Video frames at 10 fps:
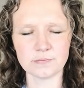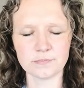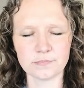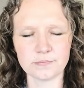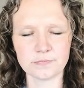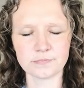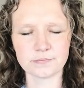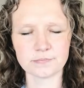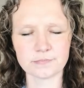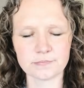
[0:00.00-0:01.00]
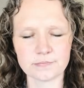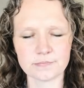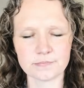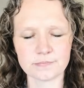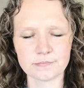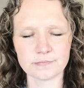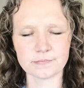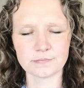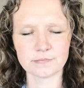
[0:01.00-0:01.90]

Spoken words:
No one is speaking in this clip.